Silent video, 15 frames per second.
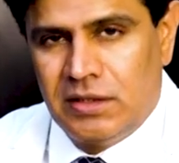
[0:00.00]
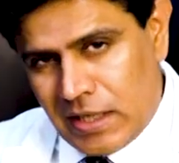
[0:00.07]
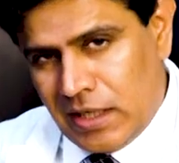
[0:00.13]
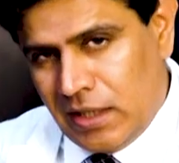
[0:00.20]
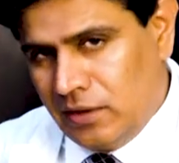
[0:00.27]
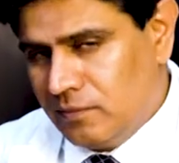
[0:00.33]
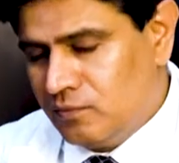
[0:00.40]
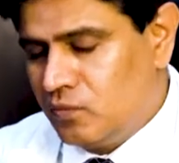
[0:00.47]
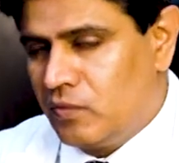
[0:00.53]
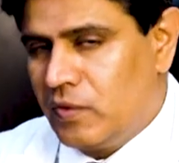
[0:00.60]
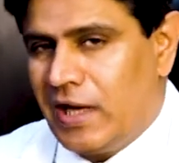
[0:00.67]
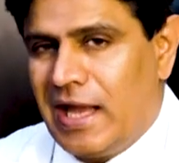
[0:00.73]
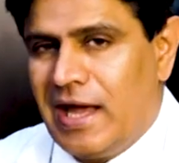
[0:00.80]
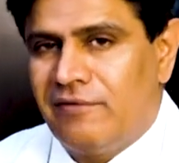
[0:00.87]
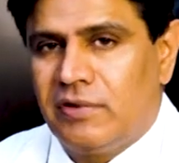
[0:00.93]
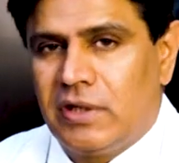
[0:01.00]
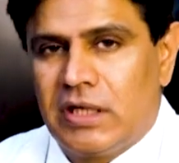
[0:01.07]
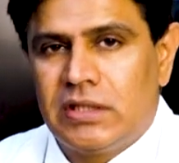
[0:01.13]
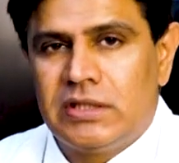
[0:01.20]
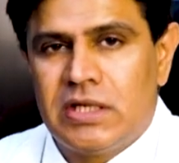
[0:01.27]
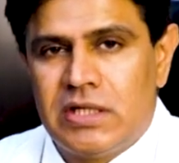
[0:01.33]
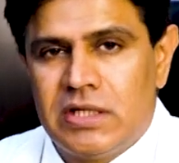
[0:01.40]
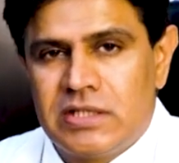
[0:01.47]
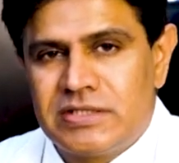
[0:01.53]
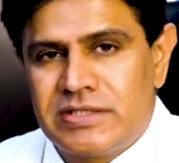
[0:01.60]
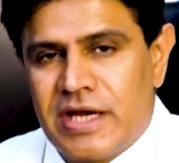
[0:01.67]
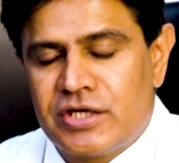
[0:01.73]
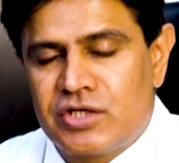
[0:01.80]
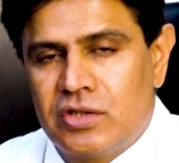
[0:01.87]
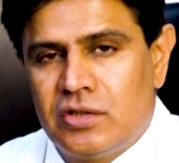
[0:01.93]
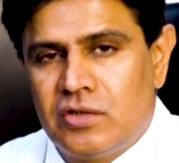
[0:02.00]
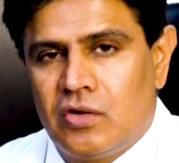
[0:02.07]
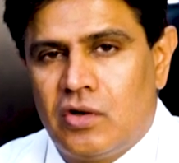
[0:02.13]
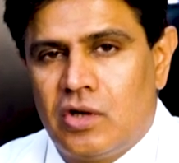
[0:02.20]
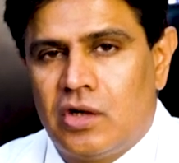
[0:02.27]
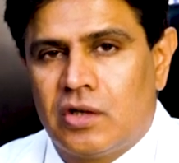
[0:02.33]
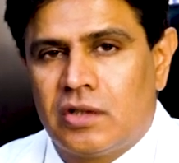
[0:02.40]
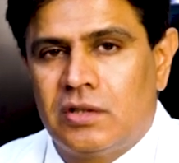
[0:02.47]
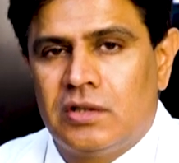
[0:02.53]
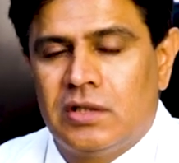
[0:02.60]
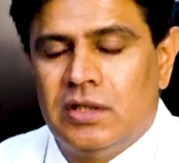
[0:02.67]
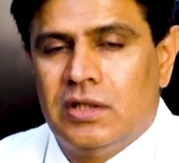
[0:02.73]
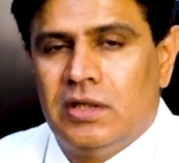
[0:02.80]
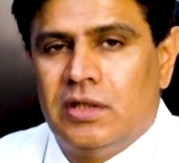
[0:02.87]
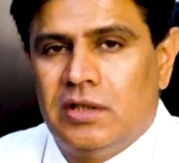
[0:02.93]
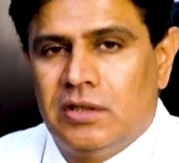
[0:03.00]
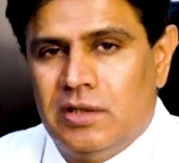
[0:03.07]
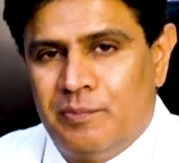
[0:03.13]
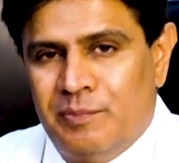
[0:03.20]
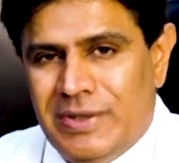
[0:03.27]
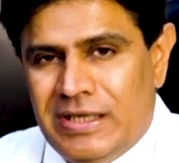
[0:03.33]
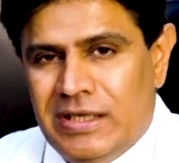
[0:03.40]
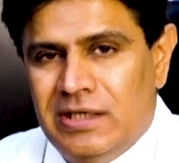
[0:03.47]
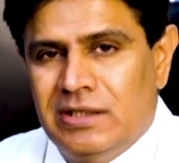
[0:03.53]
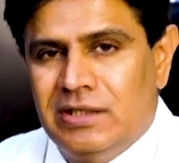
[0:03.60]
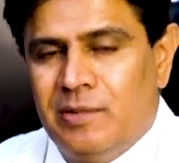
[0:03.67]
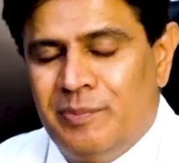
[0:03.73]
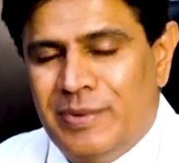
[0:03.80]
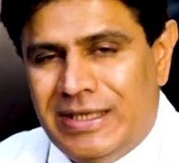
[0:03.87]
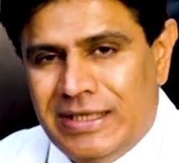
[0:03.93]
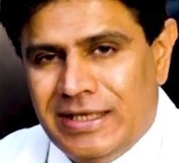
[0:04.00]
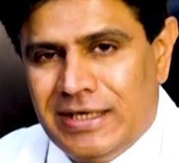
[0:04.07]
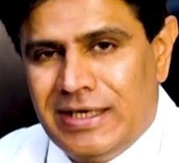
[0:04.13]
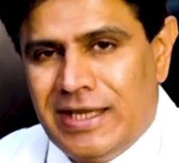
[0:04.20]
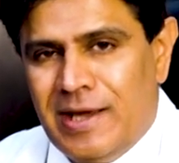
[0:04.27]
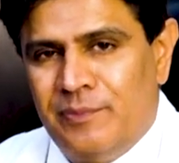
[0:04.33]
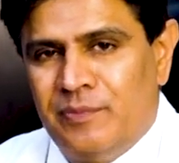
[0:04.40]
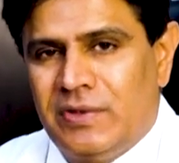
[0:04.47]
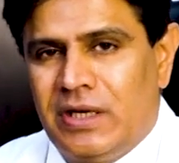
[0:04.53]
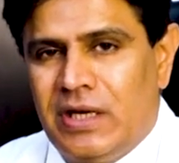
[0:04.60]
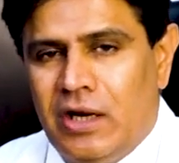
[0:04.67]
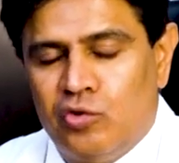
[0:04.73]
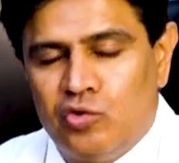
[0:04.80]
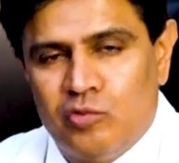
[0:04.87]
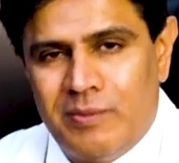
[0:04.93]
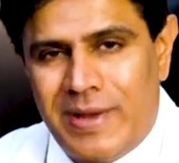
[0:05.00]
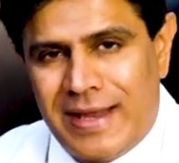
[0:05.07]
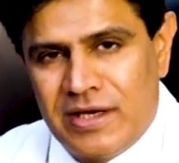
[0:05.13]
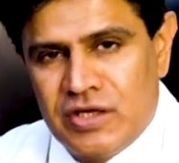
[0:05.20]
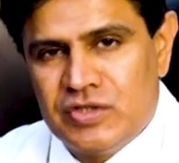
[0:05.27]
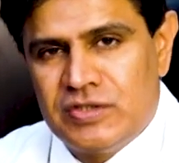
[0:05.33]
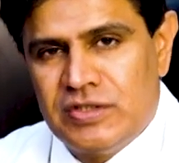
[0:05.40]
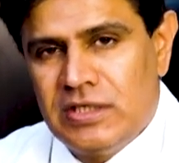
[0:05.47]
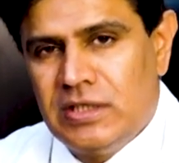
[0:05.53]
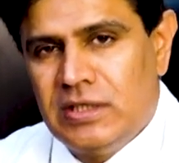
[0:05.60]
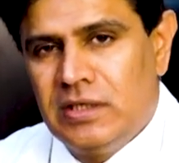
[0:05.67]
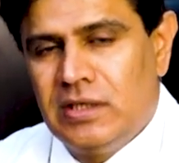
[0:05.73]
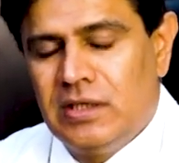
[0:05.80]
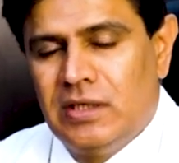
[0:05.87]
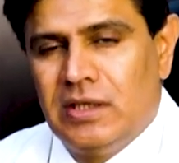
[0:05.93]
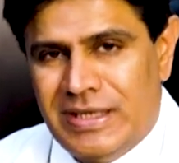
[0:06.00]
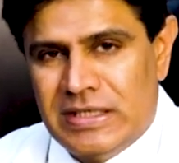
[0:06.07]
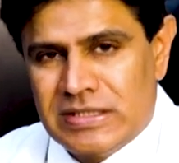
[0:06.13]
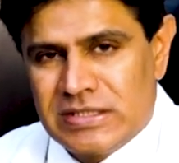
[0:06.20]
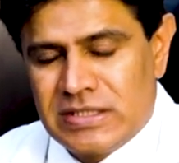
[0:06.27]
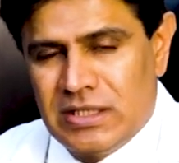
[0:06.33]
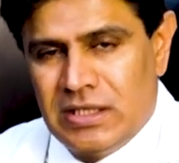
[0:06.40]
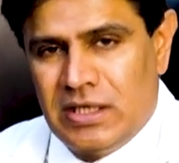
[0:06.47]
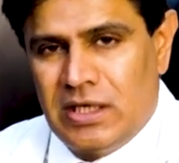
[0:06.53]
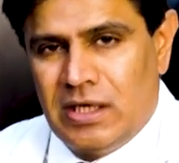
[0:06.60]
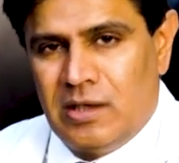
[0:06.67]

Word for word: Again, we'll have another session on the peel, the peeling depth, and how to manage the peels.